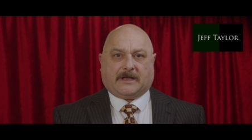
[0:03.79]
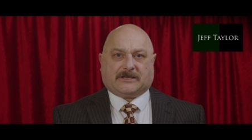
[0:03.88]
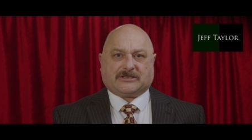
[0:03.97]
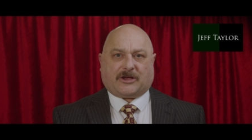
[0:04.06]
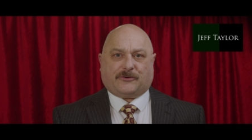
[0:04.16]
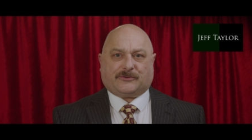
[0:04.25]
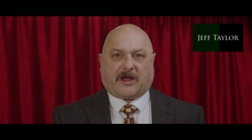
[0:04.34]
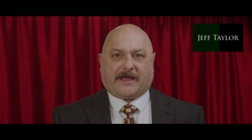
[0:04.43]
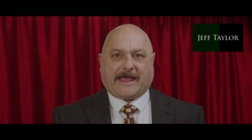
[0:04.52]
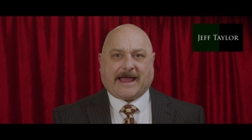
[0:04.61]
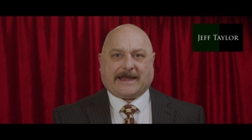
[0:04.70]
So
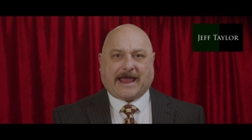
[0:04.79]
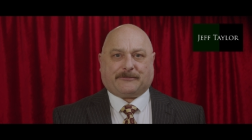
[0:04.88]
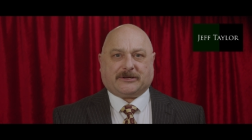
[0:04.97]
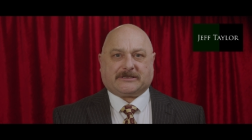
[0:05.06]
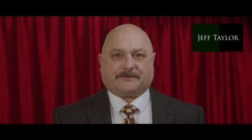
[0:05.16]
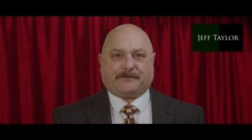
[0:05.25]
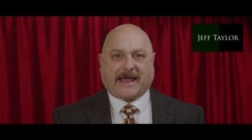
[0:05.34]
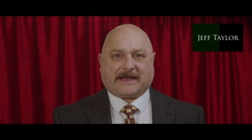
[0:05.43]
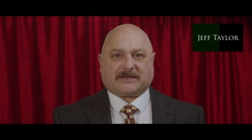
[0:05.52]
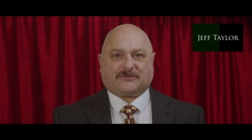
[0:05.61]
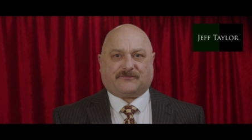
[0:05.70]
Diane Abbott
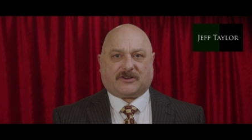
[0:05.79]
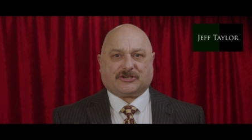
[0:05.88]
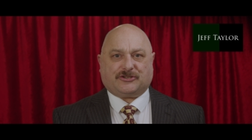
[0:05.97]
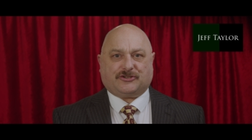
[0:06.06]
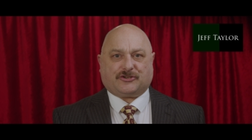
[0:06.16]
backs Russian